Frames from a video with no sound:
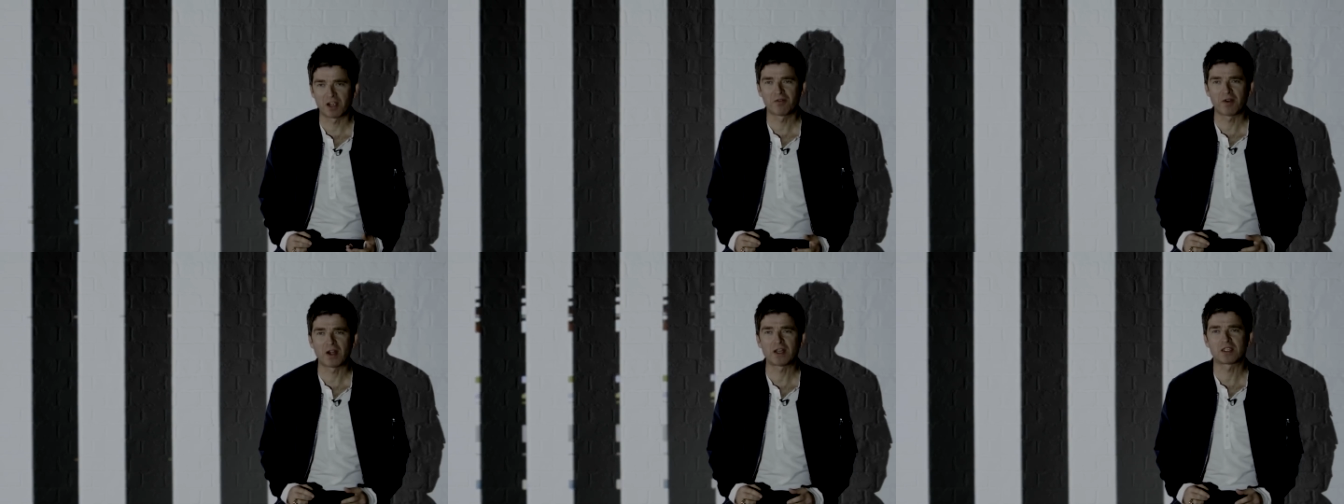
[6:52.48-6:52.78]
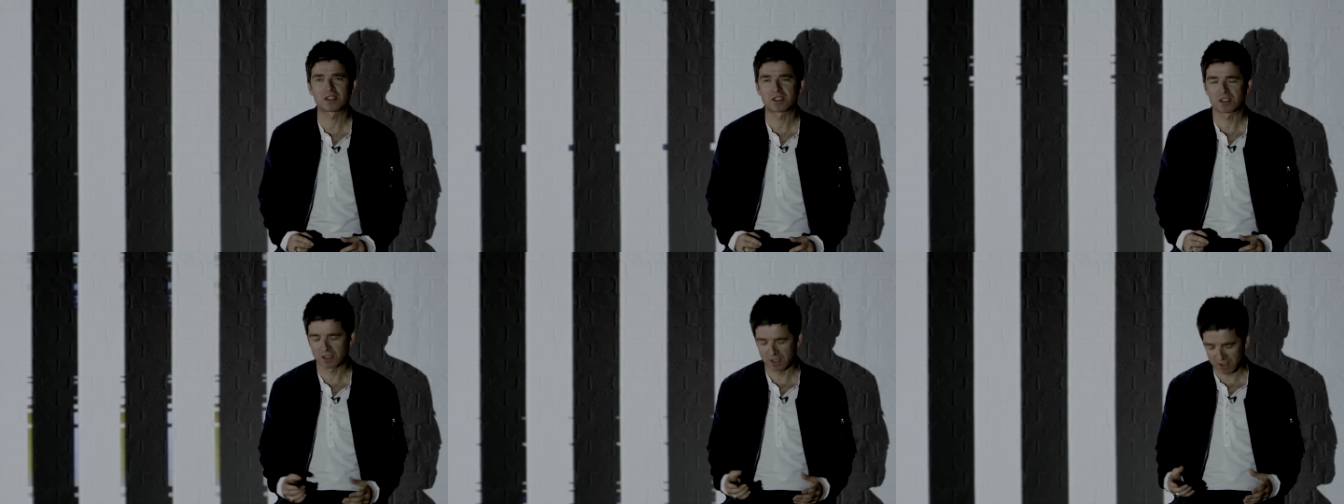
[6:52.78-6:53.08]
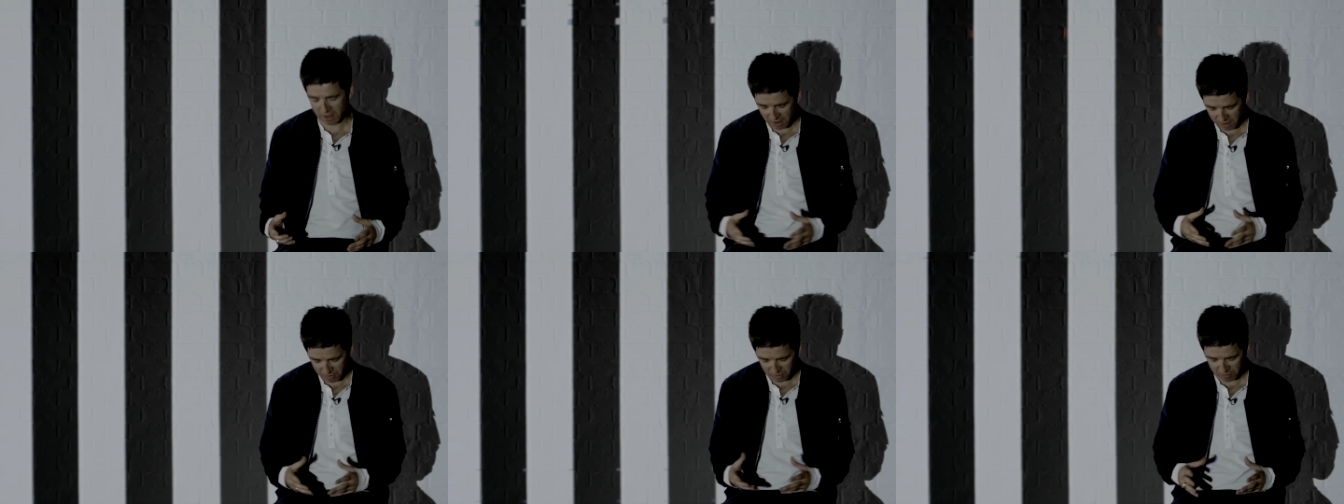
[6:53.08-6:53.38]

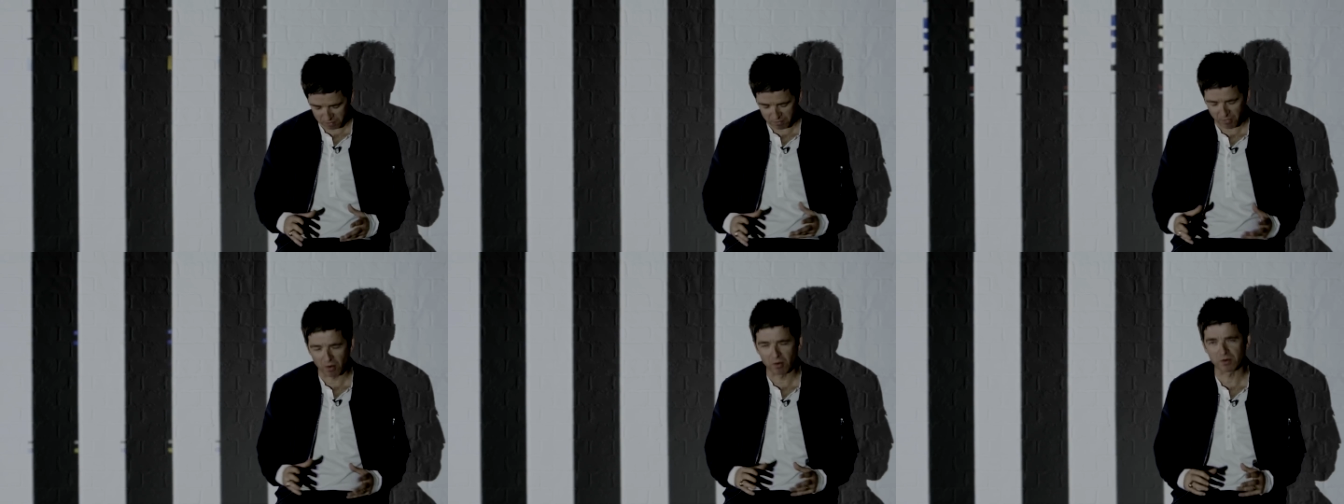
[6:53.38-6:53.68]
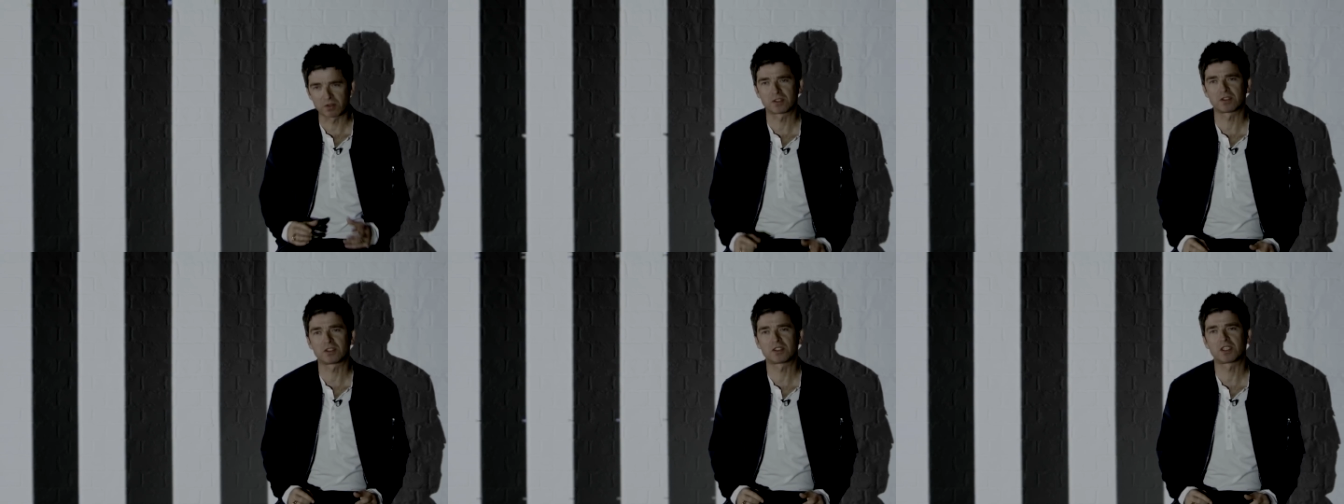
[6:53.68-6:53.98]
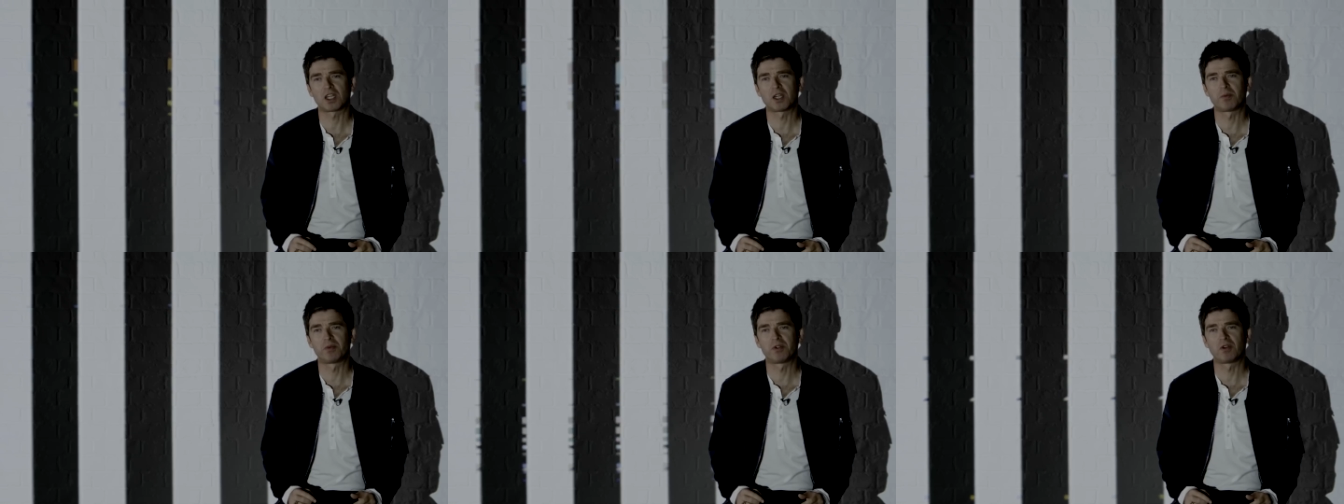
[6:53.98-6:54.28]
eventually they just mould to the
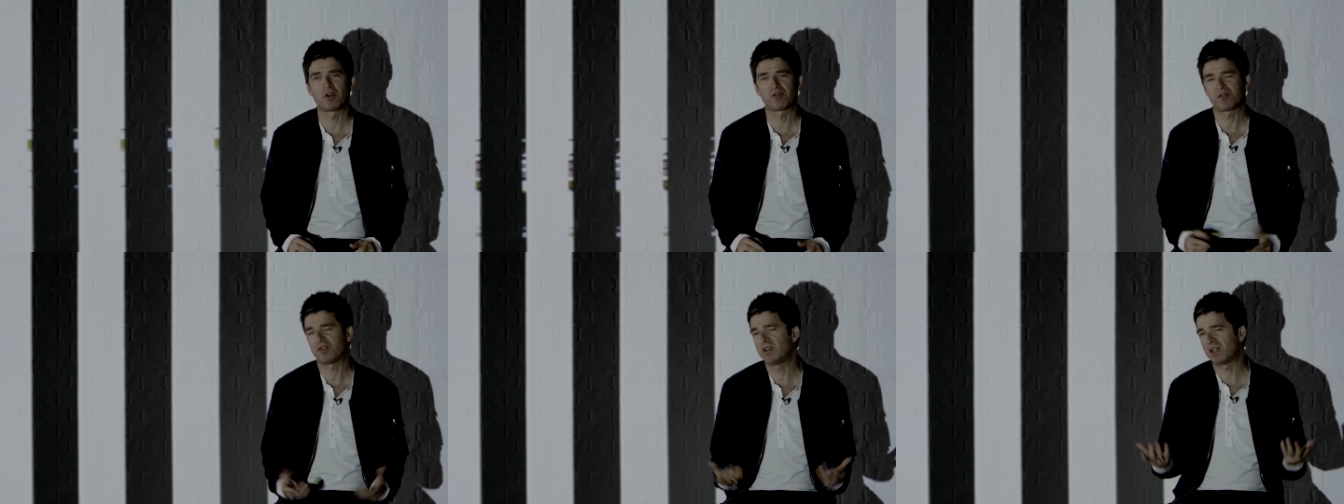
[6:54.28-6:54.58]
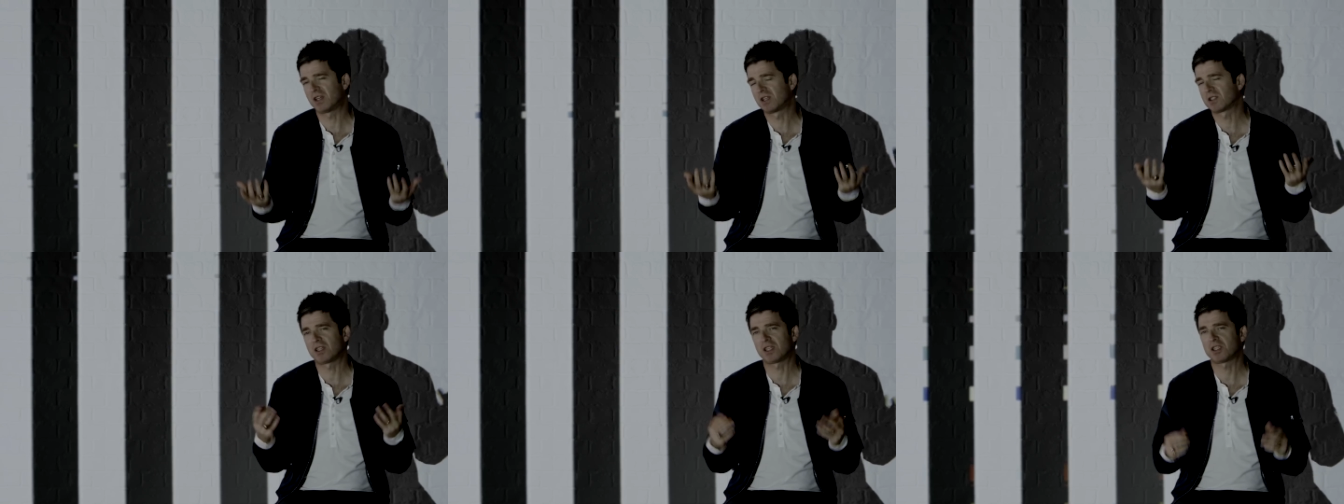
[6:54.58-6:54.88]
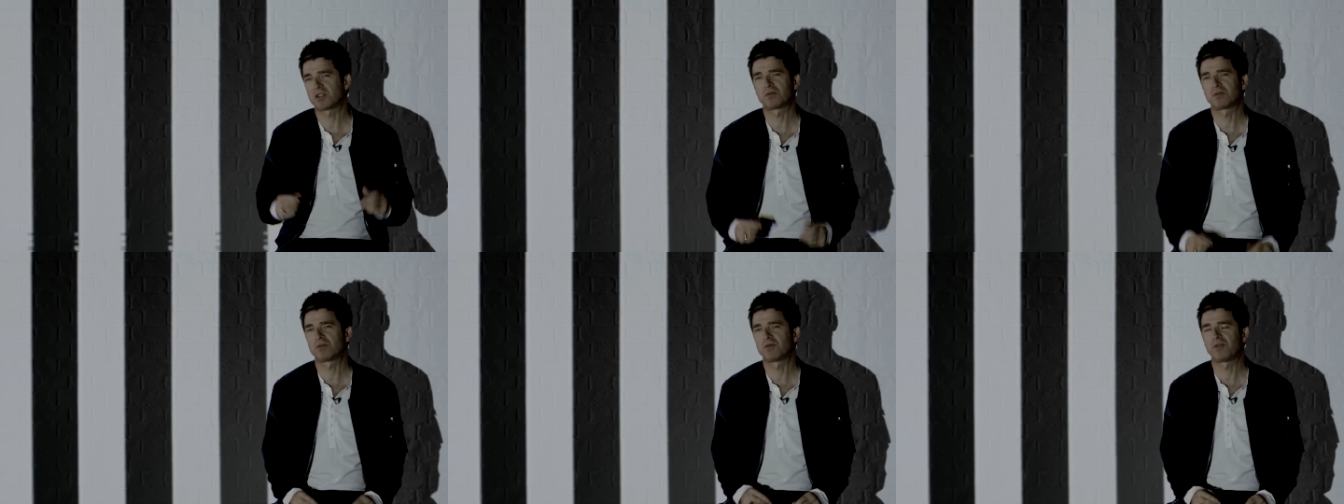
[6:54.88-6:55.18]
shape of your feet, because
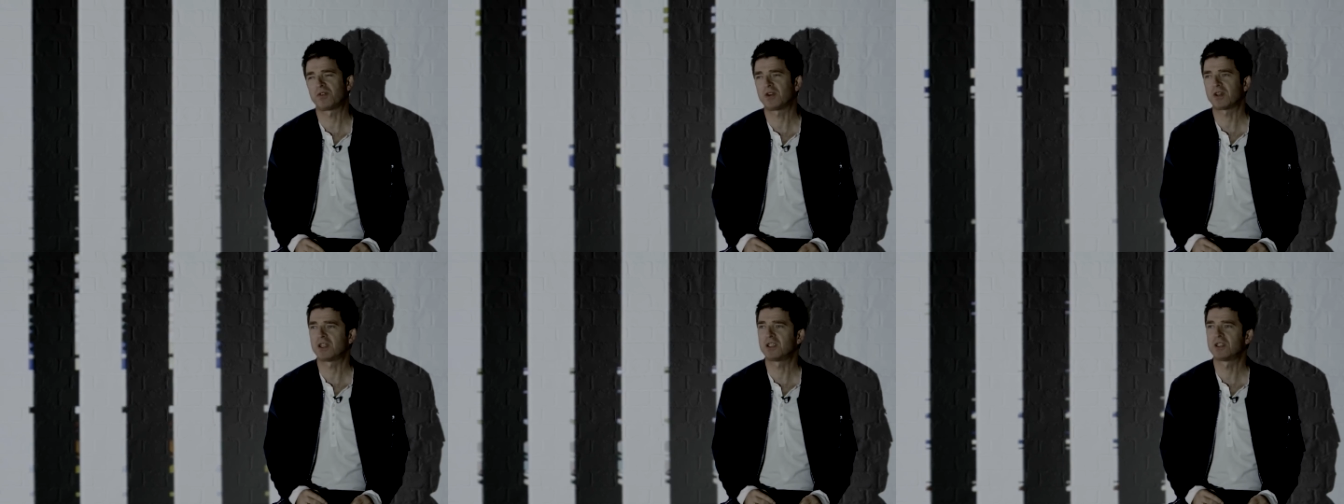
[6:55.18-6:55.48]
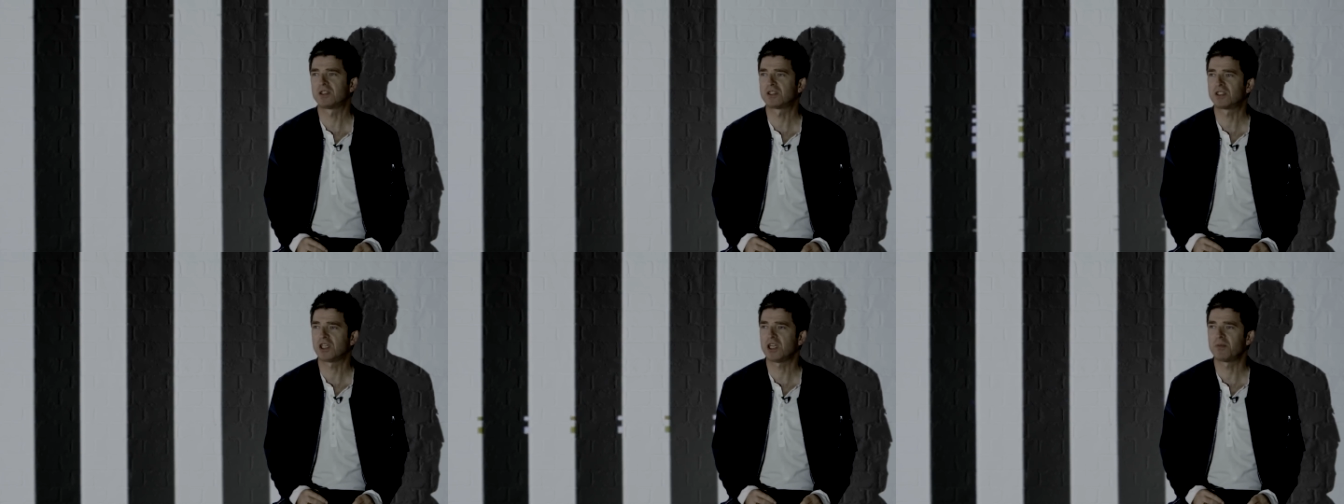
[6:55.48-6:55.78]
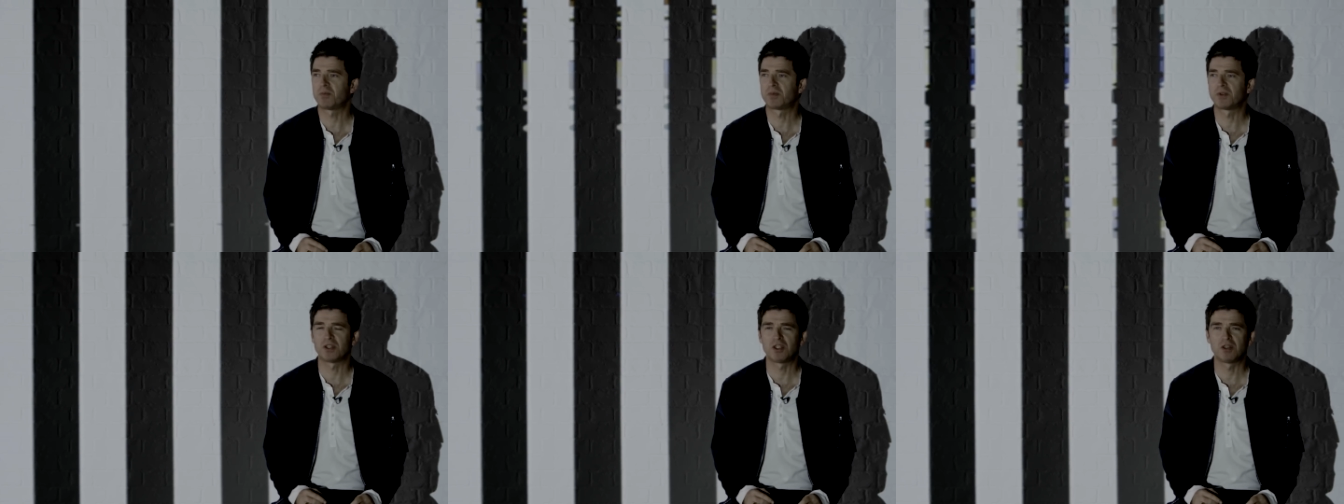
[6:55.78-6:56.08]
that's the fucking
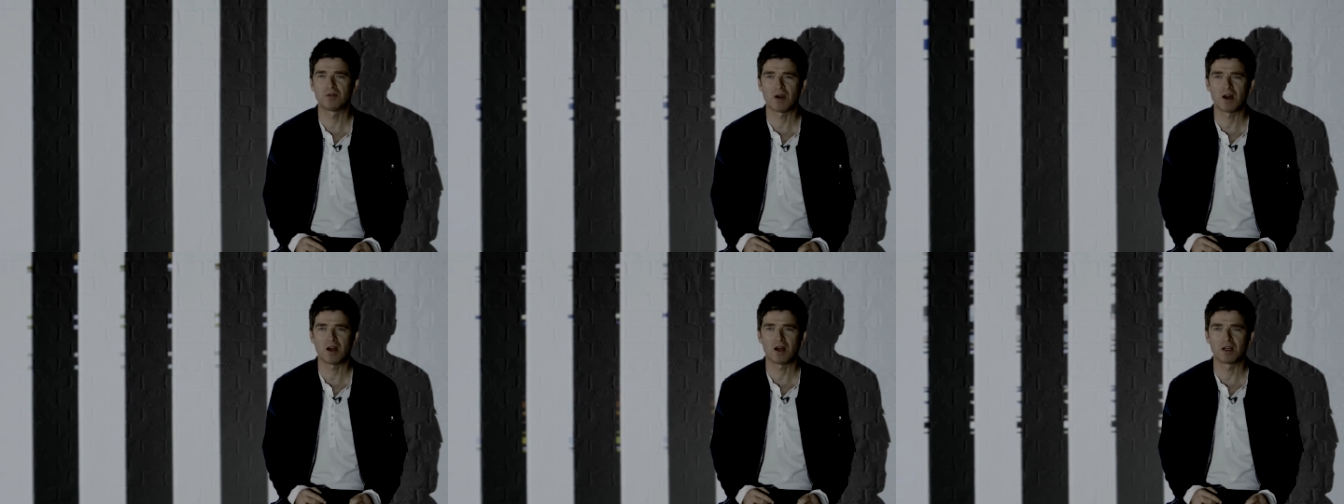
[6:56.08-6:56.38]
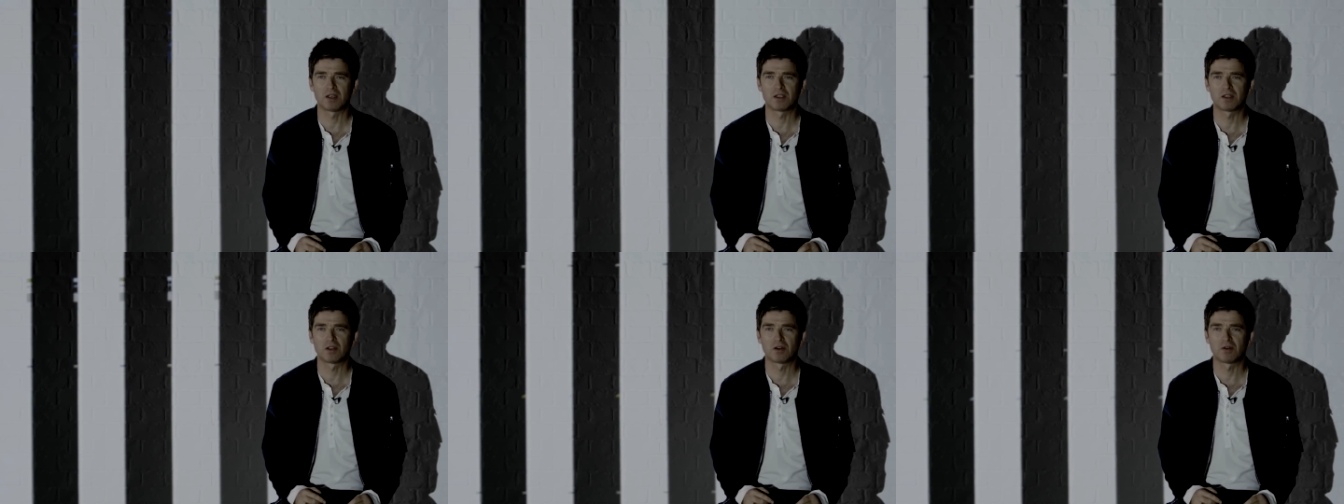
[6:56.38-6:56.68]
shape that you are, you